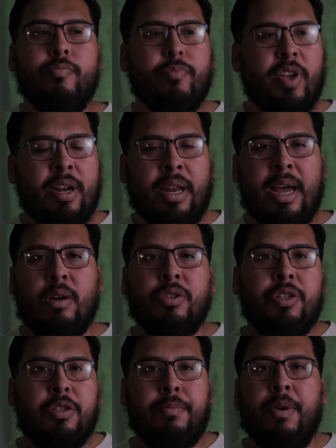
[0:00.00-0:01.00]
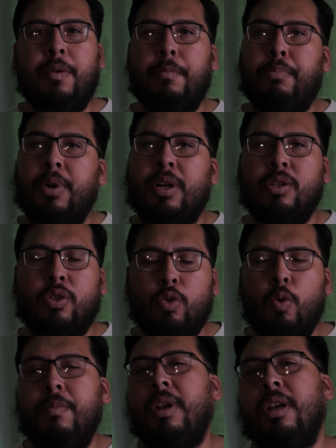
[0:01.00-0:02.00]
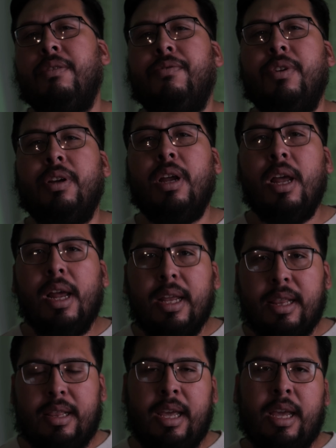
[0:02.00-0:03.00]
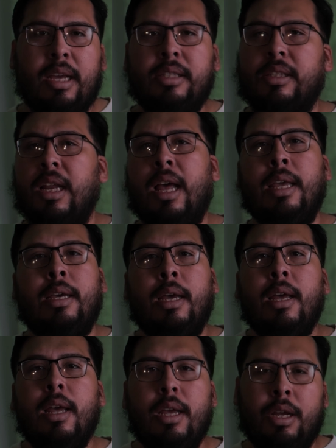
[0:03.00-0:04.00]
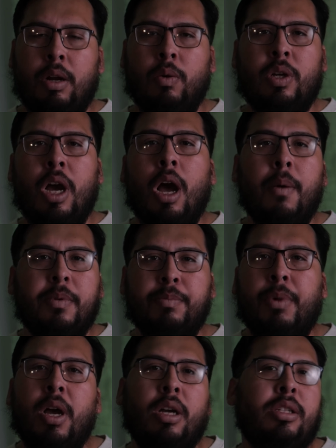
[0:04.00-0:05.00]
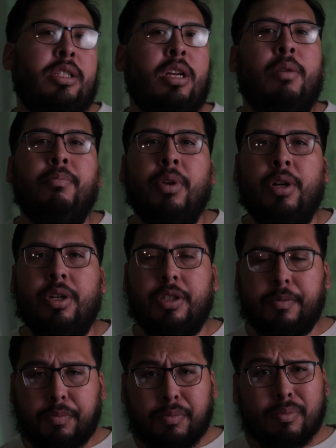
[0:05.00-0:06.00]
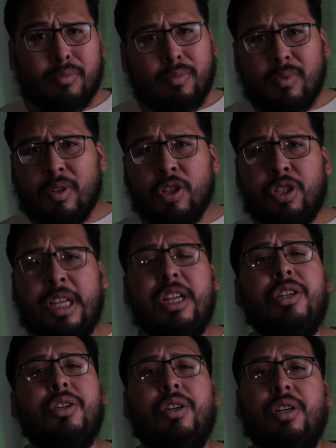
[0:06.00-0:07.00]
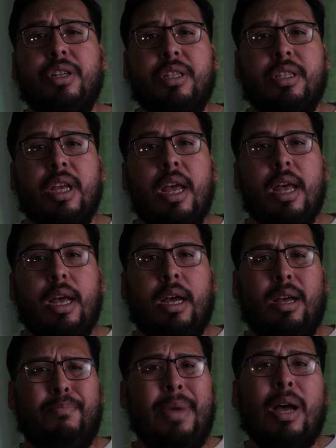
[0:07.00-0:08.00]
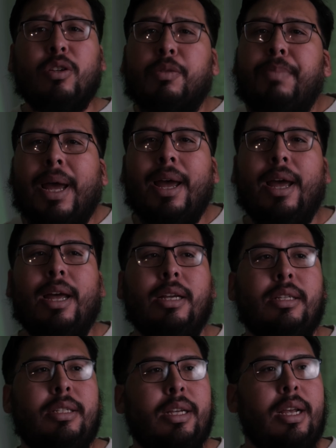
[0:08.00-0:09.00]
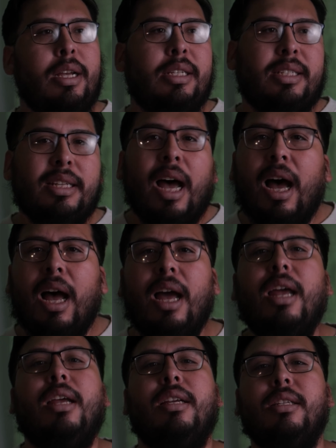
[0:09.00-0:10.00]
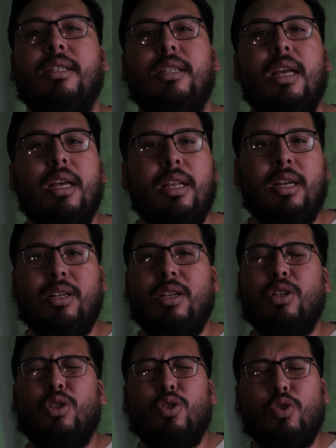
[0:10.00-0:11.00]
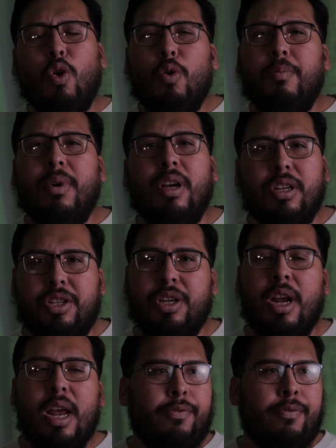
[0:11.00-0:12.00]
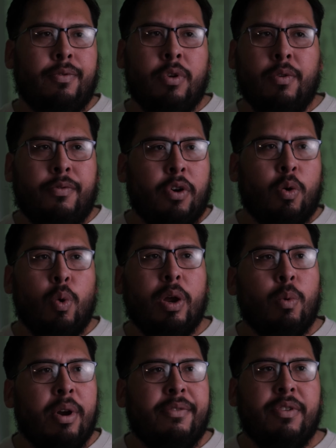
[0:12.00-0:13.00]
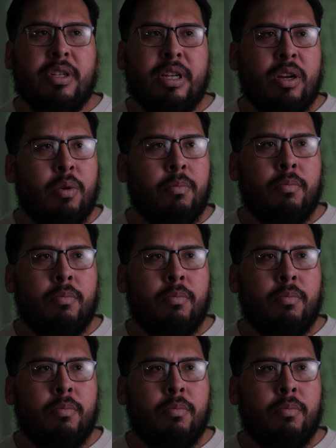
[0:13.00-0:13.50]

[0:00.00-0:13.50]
It allows you to be able to print on so many different things like, you know, cups, mugs, tumblers, t-shirts, mouse pads, signs. There's so much. You know, for quick reference, I know